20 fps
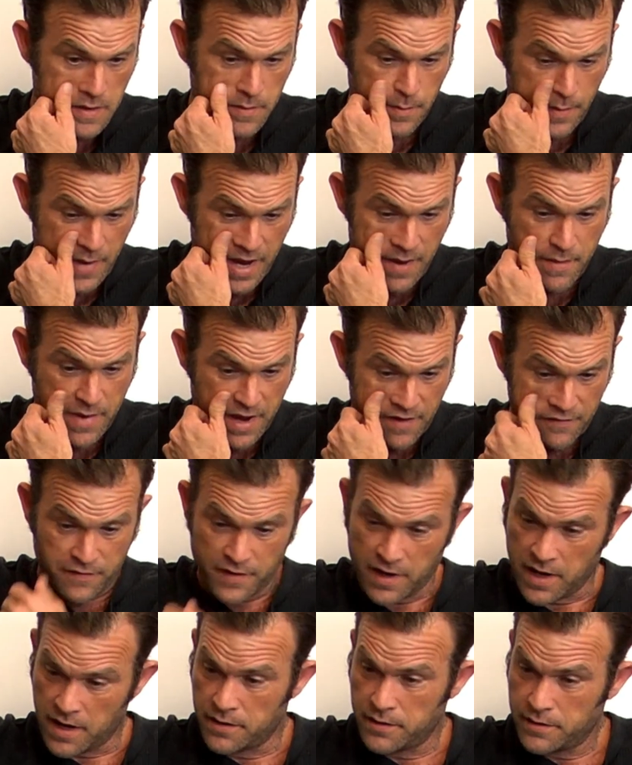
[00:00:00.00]
met my
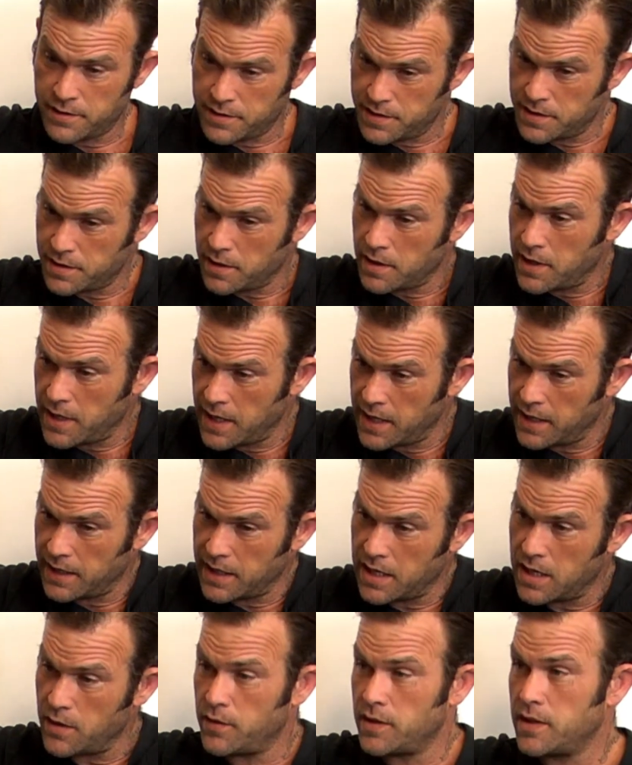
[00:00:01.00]
father and started hanging
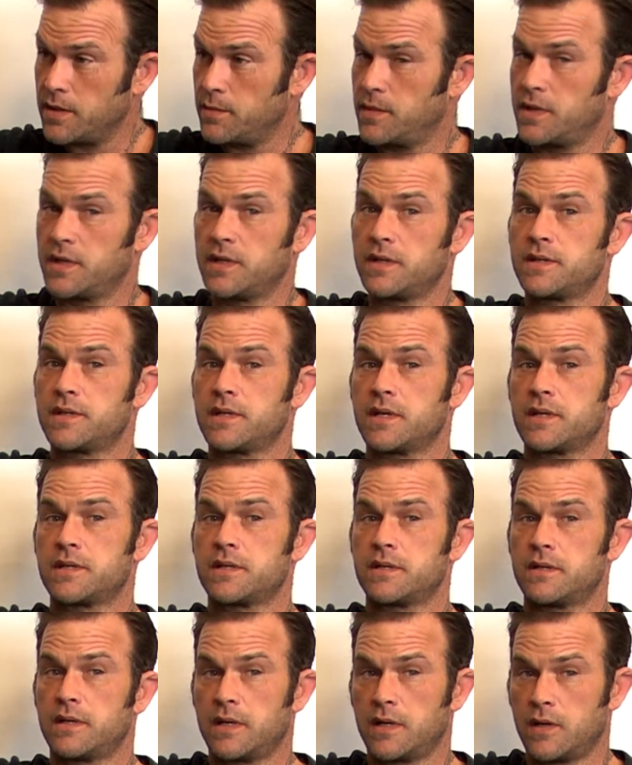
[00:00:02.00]
out with him at
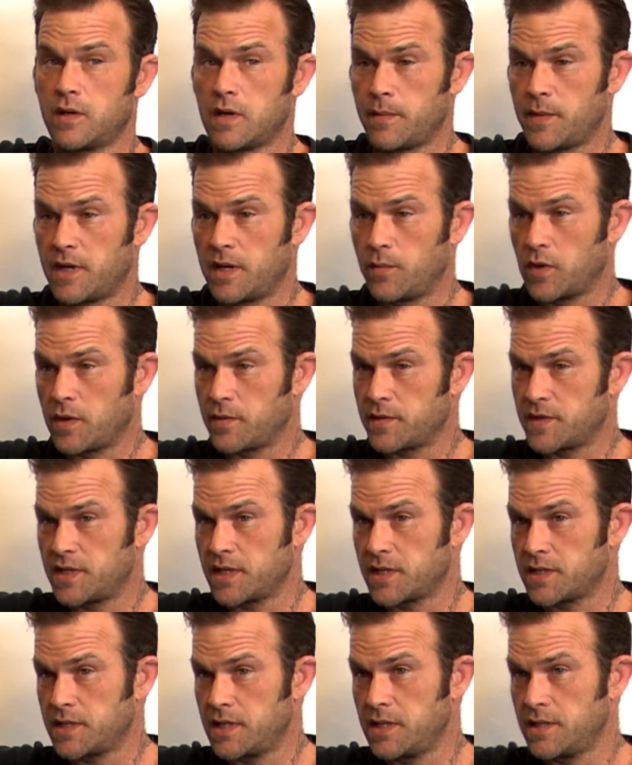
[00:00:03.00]
such a, you know, I met him when I was
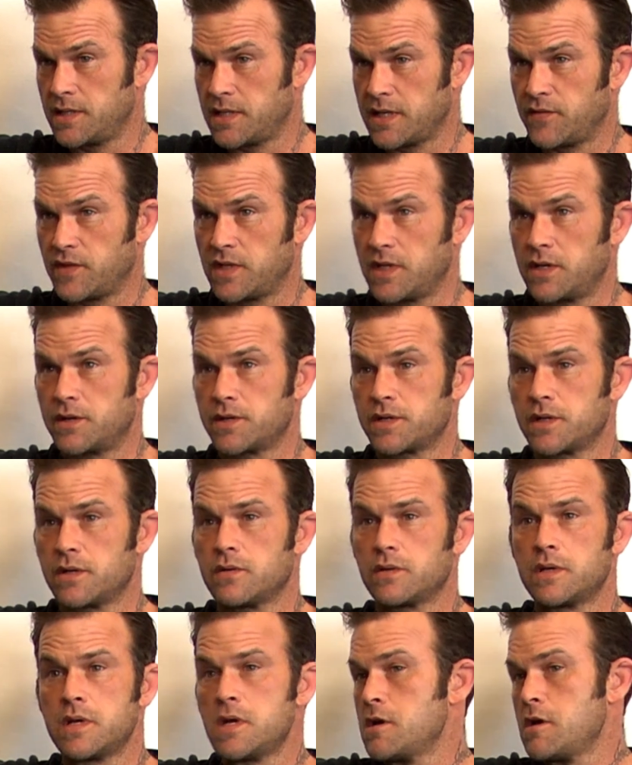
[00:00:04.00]
16, 17 years
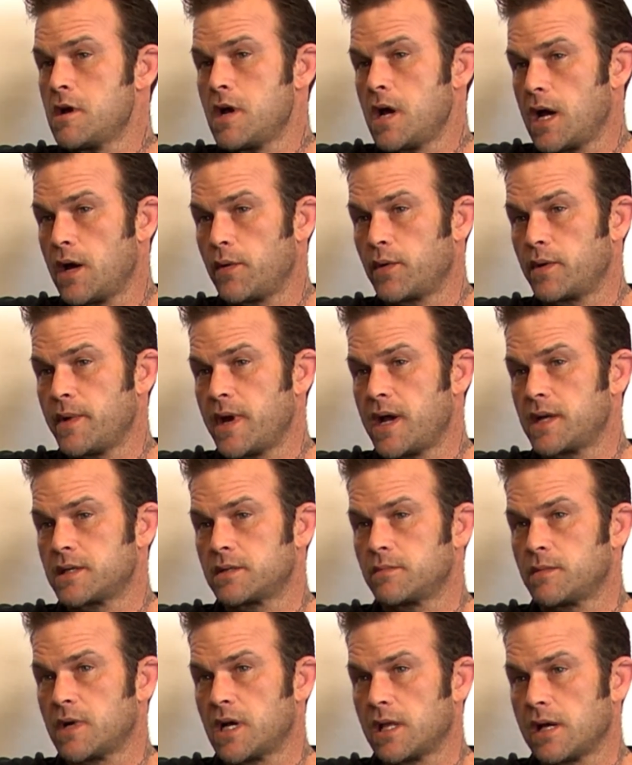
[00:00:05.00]
old, I would
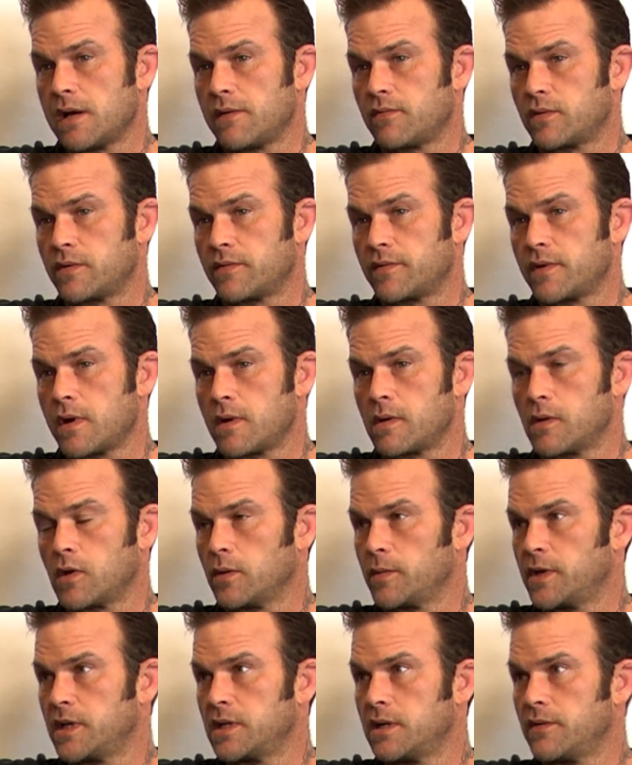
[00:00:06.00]
imagine my life would have gone a
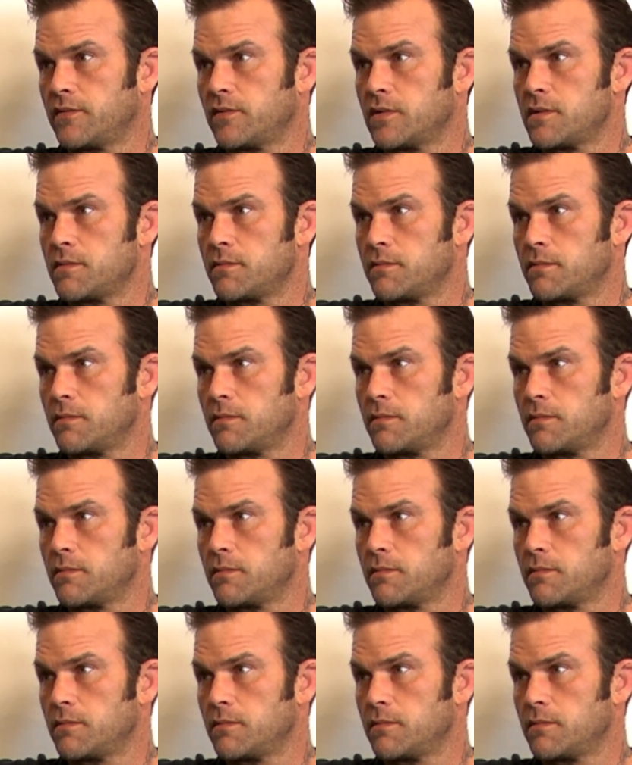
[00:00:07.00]
little bit different.